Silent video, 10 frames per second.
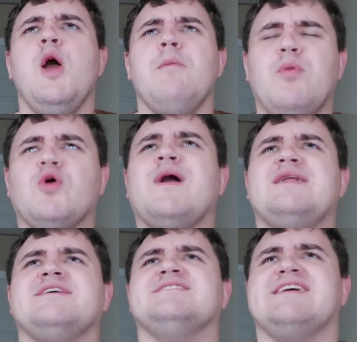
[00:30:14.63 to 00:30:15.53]
Borat
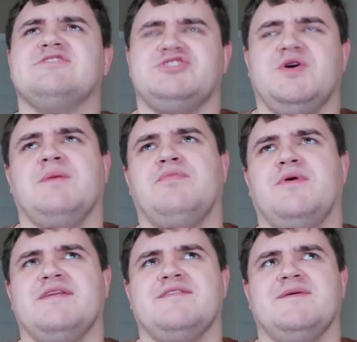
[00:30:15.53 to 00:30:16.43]
does have a strong
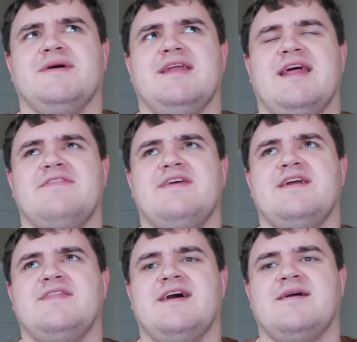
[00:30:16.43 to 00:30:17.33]
point to it. I
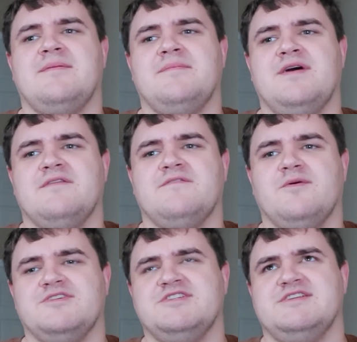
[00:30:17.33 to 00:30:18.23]
think that,
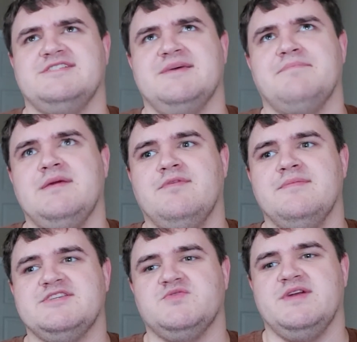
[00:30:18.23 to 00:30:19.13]
unfortunately, some people
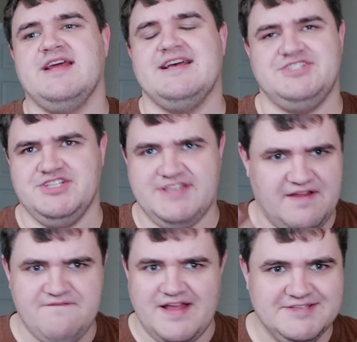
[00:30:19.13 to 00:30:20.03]
misread it as just an
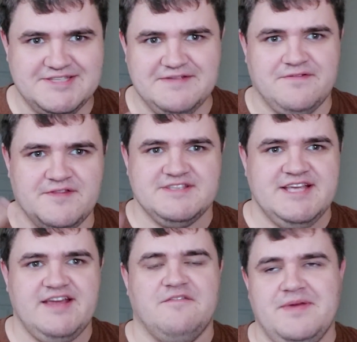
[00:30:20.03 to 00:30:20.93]
offensive for the
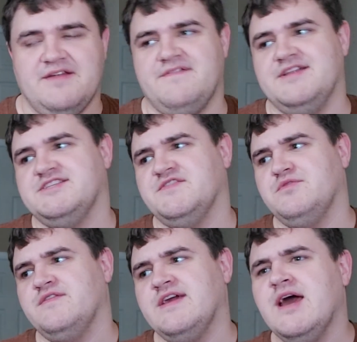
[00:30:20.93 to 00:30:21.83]
sake of being an offensive
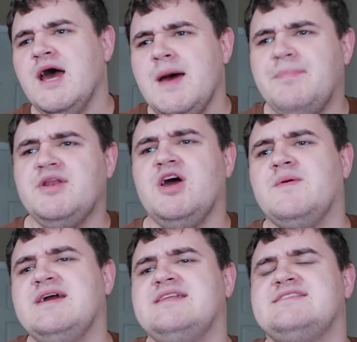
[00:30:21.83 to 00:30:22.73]
movie. But no,
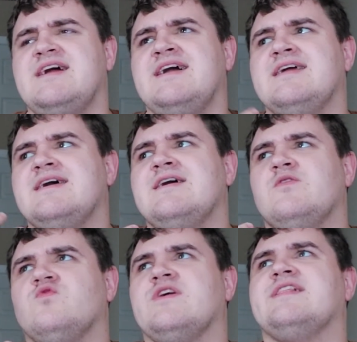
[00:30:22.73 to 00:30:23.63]
it's not
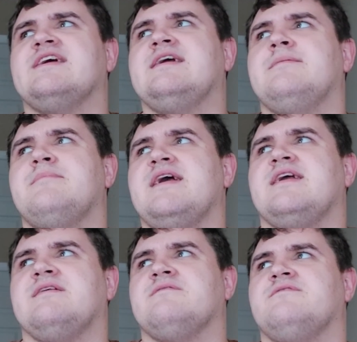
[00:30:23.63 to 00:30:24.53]
really
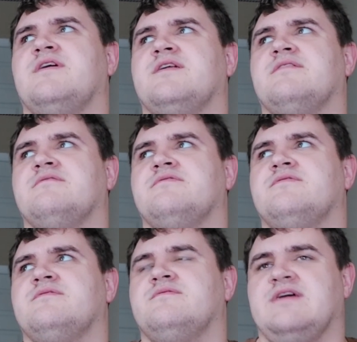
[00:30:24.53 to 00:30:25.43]
making fun of,
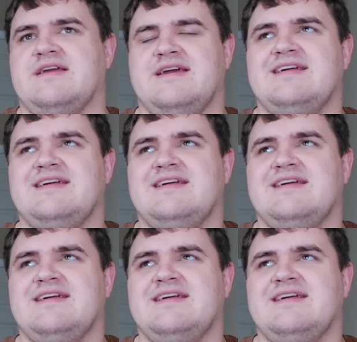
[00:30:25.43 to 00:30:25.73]
like,